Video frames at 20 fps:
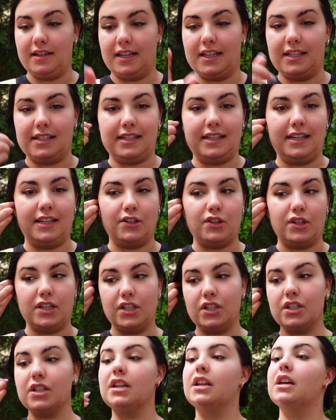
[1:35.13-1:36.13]
Like it's literally
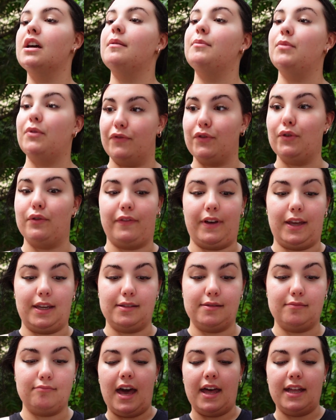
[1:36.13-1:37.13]
just gonna come off your
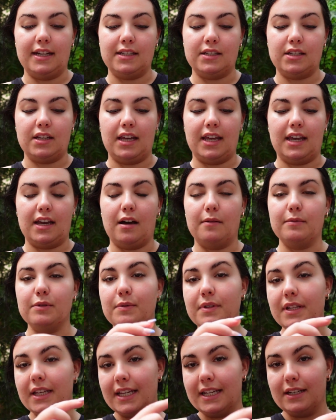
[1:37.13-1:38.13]
face. And it comes
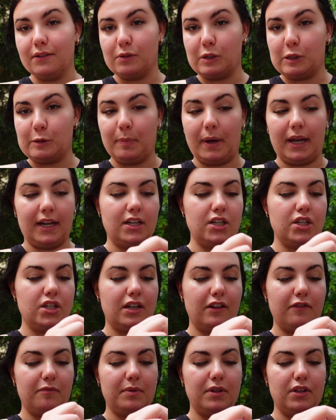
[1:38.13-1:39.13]
with like a little sponge,
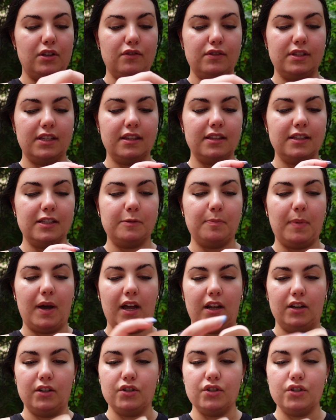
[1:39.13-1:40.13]
and I've been using the
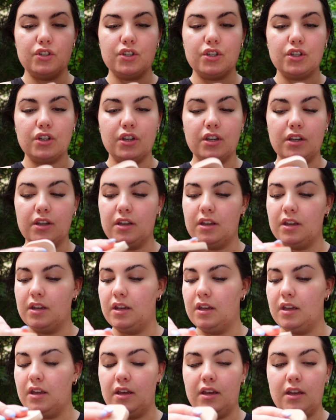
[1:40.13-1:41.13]
sponge.
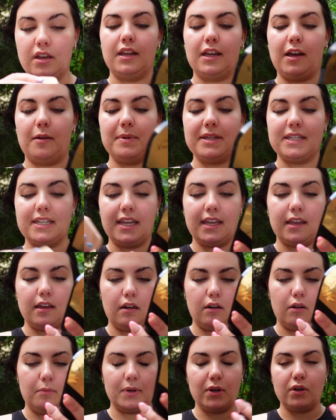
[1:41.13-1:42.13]
Like I've been
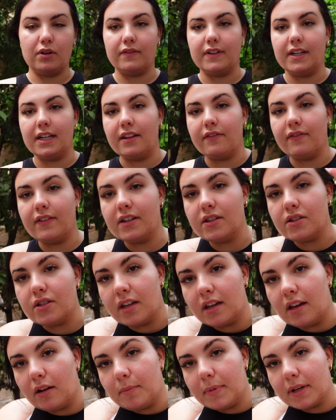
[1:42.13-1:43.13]
oh my god, I've nearly finished
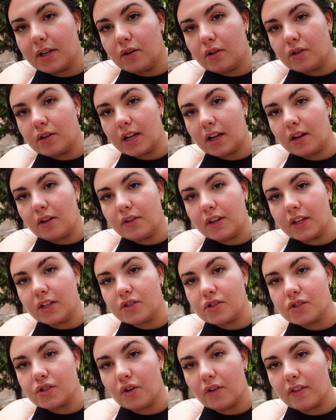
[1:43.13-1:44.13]
it. Oh my god, I only
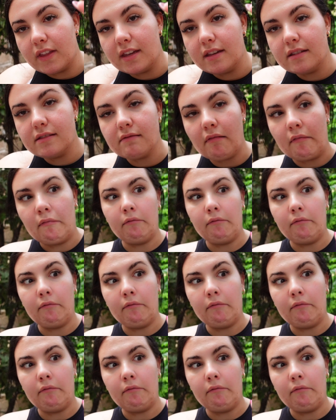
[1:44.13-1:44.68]
just got this.